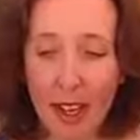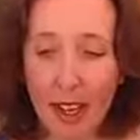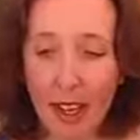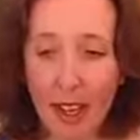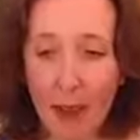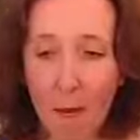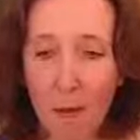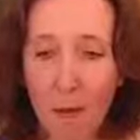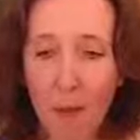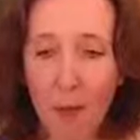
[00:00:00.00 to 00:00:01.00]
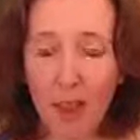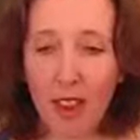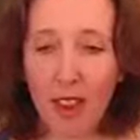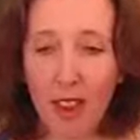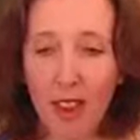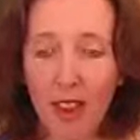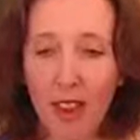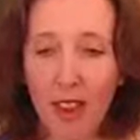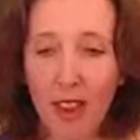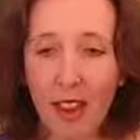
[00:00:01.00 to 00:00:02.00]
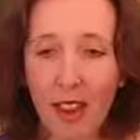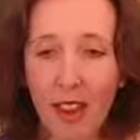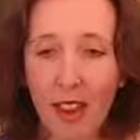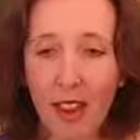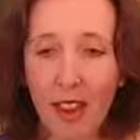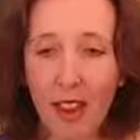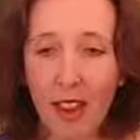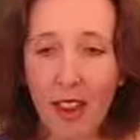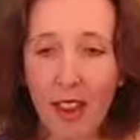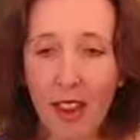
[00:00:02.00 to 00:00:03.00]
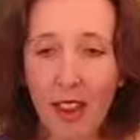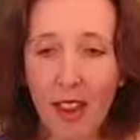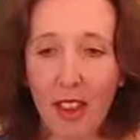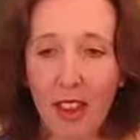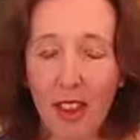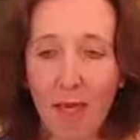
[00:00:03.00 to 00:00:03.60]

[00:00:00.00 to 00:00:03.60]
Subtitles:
(no one is talking)